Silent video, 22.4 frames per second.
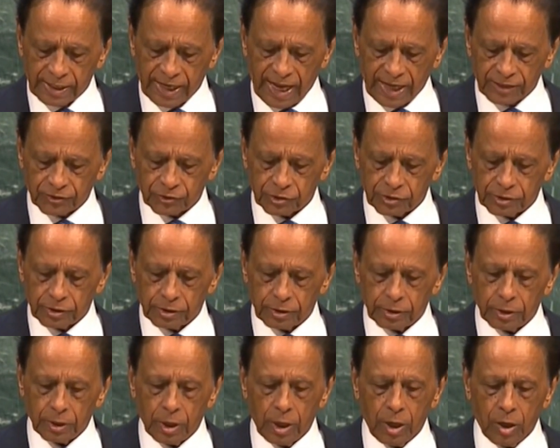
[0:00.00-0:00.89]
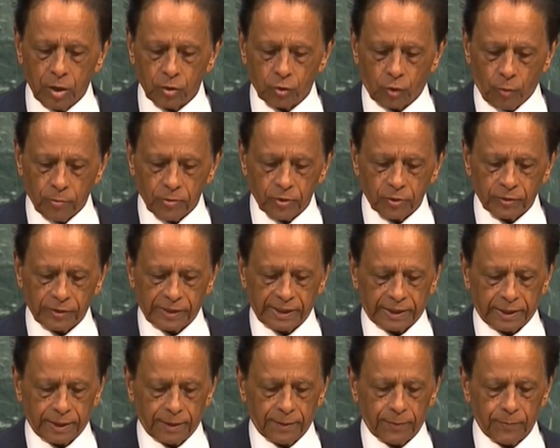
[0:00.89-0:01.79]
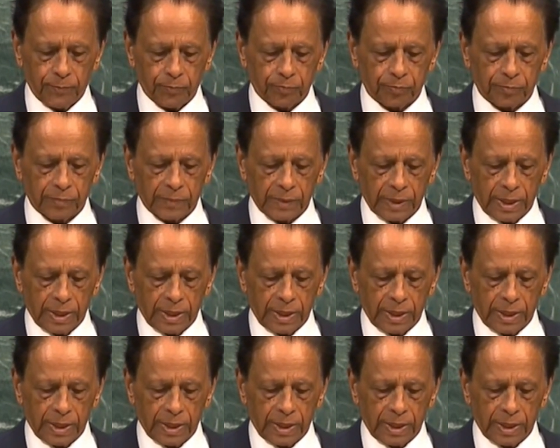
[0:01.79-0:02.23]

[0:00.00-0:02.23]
international community.